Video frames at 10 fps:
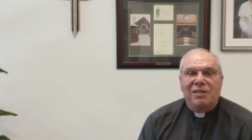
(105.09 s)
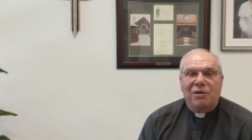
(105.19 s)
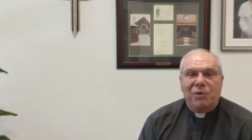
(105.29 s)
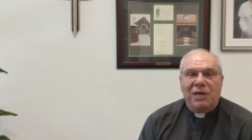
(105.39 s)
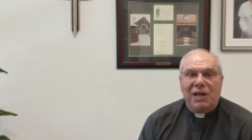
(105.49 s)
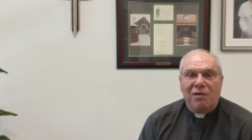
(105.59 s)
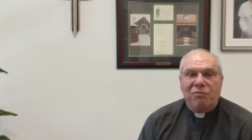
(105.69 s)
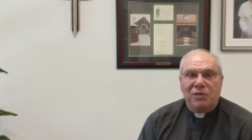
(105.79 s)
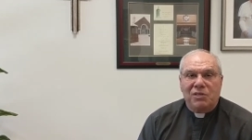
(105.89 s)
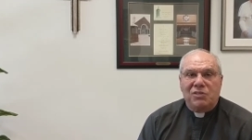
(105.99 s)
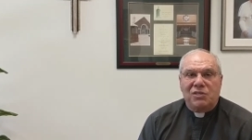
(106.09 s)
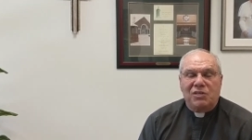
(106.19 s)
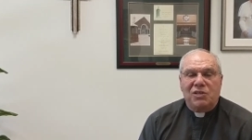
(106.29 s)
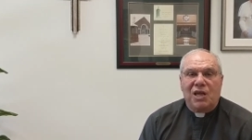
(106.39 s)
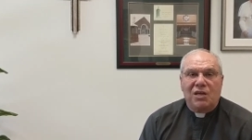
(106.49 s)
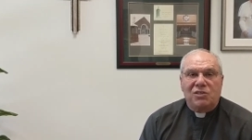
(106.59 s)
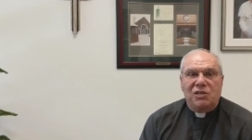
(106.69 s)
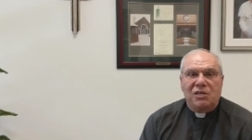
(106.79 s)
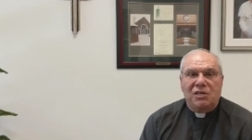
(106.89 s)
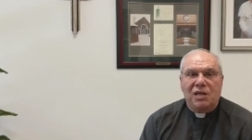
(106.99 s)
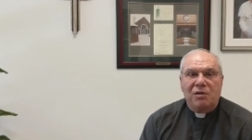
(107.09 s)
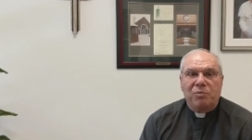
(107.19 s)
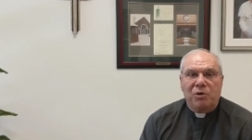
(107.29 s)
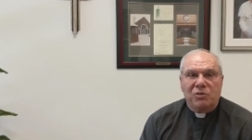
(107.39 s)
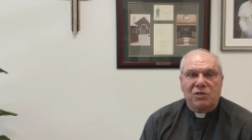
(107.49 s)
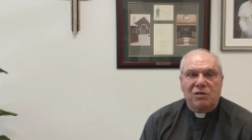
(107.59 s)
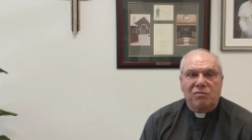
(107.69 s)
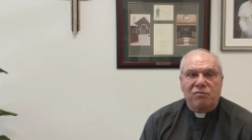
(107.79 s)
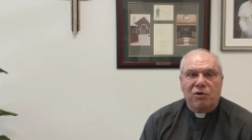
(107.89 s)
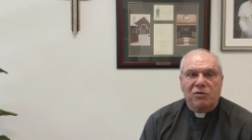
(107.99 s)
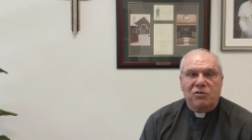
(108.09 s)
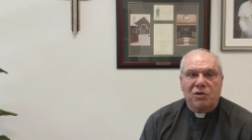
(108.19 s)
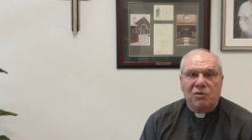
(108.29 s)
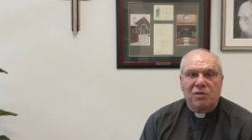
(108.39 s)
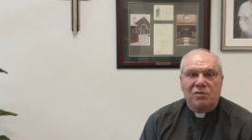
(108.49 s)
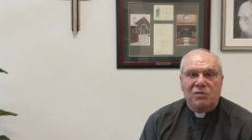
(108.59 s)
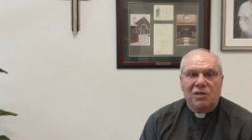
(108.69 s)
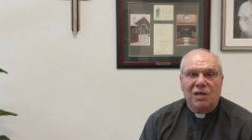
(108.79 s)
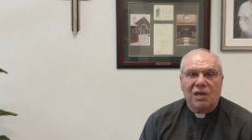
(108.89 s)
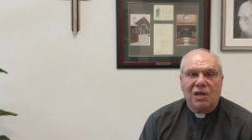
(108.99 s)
that we can have religious education in person for our students.